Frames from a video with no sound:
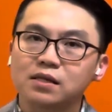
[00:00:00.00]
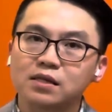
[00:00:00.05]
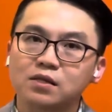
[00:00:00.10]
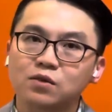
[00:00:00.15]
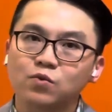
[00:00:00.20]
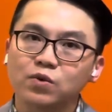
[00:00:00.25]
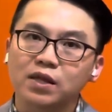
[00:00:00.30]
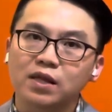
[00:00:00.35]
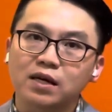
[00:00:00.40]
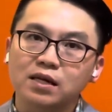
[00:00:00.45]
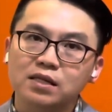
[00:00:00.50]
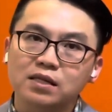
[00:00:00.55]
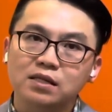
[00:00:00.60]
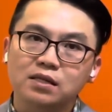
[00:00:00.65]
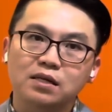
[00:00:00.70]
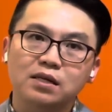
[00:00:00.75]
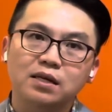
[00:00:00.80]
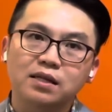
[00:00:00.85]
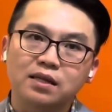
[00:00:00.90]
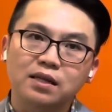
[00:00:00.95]
is with
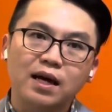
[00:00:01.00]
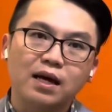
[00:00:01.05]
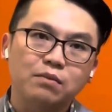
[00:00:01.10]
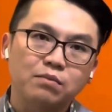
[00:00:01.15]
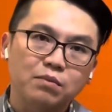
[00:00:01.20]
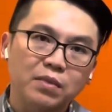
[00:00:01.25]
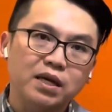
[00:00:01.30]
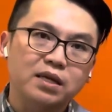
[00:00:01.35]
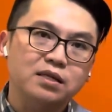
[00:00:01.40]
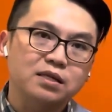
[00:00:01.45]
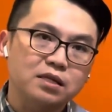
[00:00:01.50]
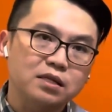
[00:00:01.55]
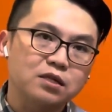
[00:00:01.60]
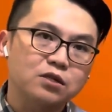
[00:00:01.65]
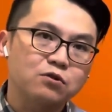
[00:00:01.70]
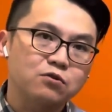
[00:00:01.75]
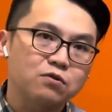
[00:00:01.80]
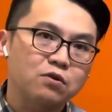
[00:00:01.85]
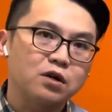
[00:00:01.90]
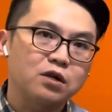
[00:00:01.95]
us, and that makes us
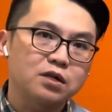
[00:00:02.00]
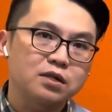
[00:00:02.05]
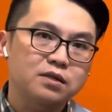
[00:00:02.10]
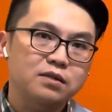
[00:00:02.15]
strong.